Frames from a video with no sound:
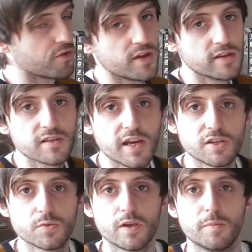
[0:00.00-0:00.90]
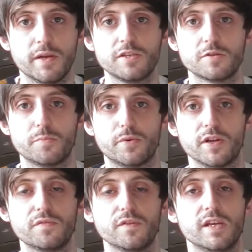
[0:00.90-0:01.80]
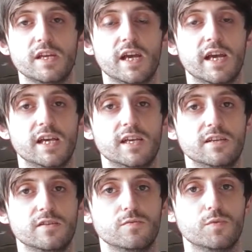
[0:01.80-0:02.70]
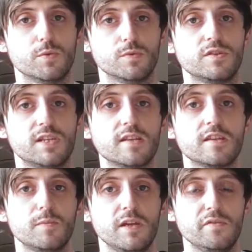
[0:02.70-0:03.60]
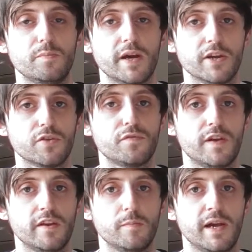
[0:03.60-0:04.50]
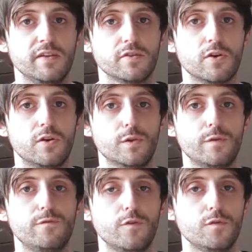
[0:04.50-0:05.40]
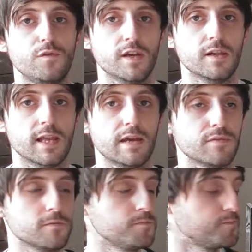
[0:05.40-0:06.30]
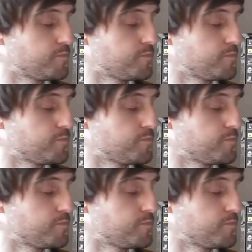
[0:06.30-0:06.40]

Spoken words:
things that I just want to mention briefly that was sent to me by a good friend of mine called Foofy11.